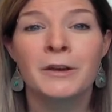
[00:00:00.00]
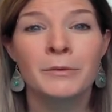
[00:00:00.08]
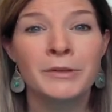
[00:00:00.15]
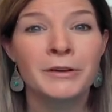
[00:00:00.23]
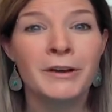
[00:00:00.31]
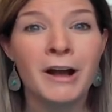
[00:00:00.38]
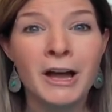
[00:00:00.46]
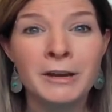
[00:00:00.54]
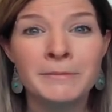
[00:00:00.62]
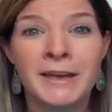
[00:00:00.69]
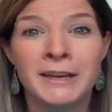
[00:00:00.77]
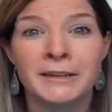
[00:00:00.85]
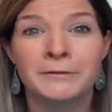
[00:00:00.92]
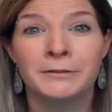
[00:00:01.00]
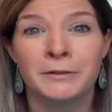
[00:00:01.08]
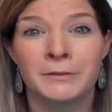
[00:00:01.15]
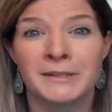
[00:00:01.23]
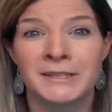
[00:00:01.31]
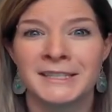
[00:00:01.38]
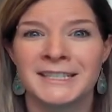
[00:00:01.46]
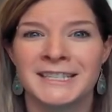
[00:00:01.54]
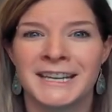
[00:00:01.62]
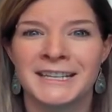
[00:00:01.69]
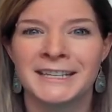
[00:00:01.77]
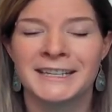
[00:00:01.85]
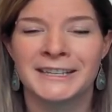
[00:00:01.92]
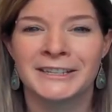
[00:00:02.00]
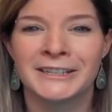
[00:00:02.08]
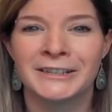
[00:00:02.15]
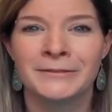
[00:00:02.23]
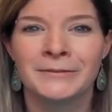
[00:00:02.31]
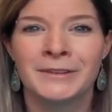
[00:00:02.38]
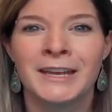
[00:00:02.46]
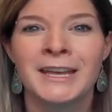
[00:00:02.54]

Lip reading: with our automatic fluency data here.